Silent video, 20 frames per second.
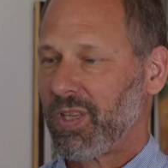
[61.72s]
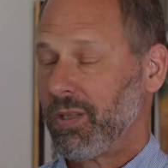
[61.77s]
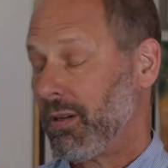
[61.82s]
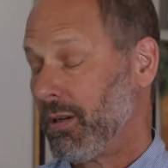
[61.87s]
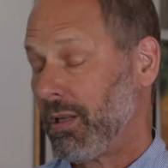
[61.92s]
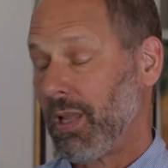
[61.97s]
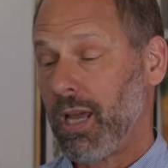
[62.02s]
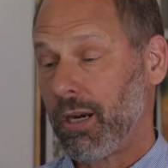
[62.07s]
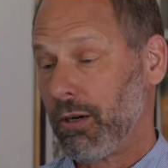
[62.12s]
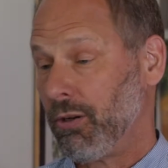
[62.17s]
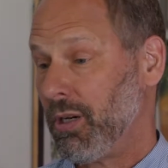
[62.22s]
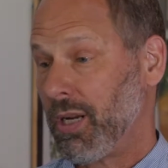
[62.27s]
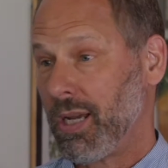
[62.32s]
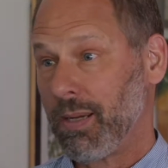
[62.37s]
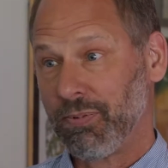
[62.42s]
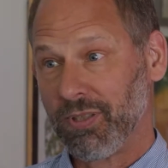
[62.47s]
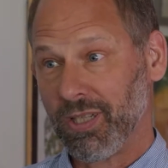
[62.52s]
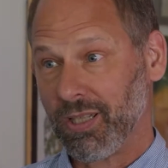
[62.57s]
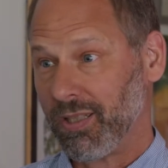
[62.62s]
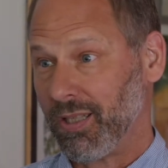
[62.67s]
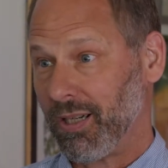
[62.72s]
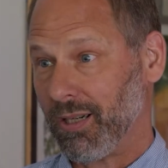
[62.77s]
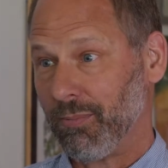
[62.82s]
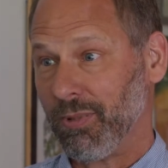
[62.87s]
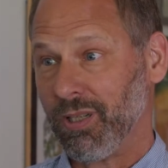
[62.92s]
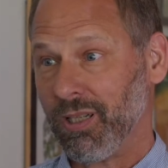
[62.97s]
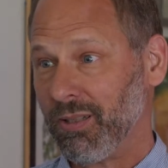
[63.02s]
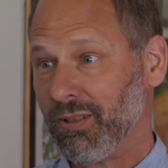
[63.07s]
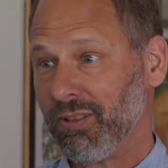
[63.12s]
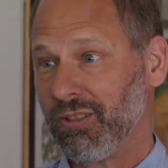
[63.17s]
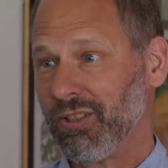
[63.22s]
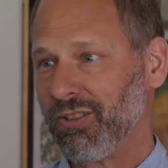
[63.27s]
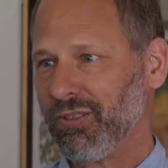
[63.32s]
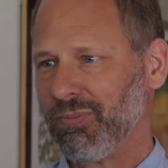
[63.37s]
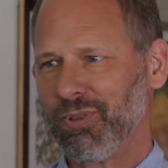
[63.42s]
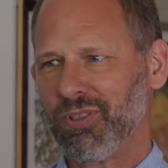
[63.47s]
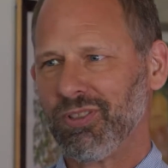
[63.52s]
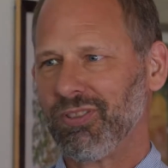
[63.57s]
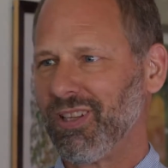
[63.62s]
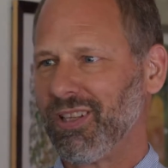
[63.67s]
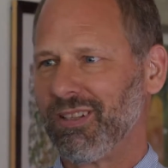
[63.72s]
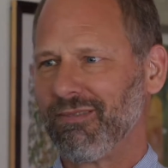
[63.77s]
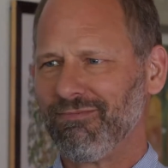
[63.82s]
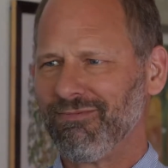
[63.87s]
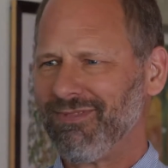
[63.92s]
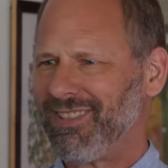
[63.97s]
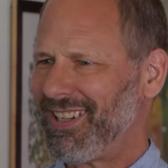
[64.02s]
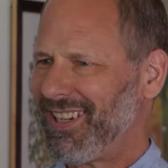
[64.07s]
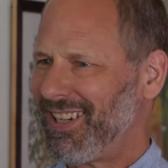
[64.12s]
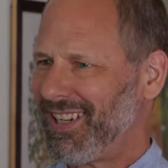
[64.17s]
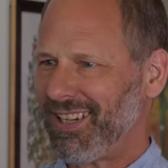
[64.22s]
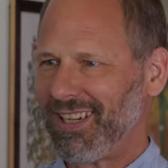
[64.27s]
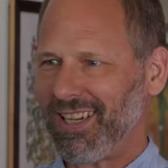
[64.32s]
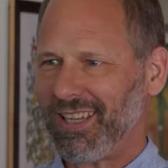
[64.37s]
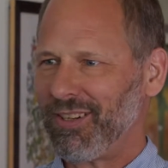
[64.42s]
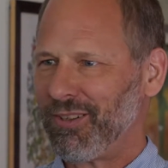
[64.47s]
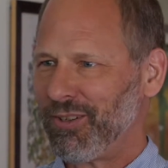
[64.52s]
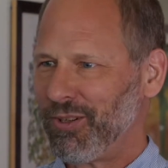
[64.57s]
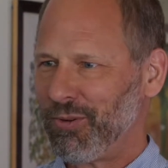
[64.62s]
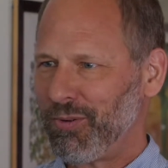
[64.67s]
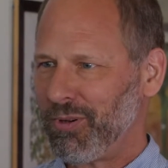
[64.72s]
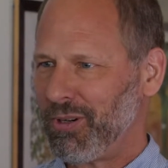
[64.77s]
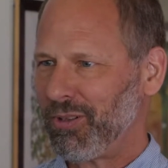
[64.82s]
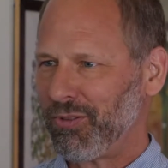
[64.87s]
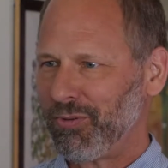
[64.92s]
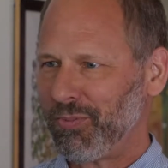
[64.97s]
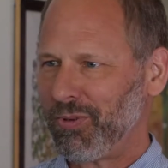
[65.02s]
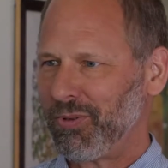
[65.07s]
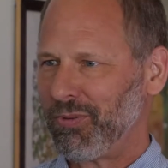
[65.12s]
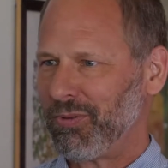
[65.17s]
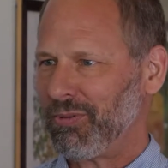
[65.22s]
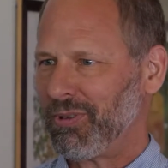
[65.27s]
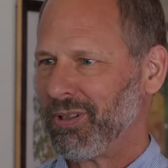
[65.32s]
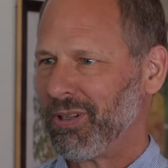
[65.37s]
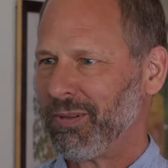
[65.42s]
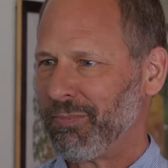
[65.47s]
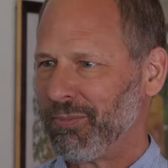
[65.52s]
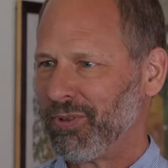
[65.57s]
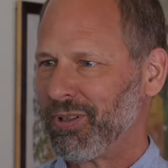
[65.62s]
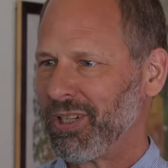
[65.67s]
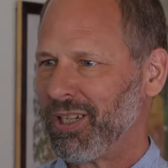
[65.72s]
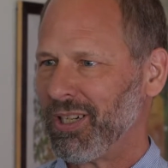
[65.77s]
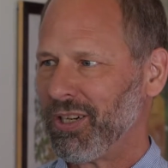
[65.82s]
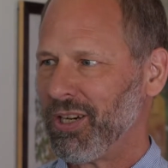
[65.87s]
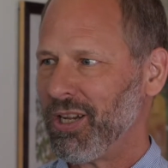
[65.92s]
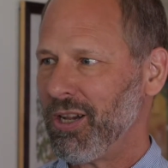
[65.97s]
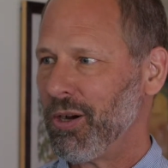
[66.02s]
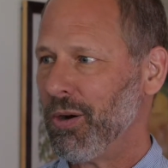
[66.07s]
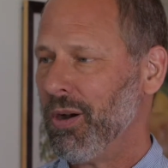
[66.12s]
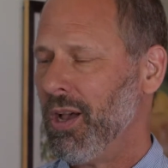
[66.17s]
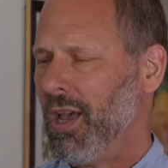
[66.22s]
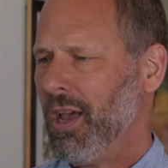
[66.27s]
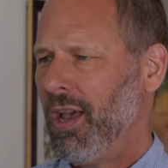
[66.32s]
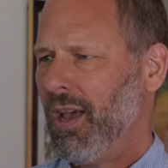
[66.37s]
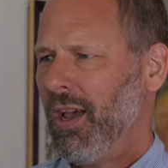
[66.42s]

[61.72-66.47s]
And there are a lot of good apps out there, but it just was like, I don't know where else we're going to go.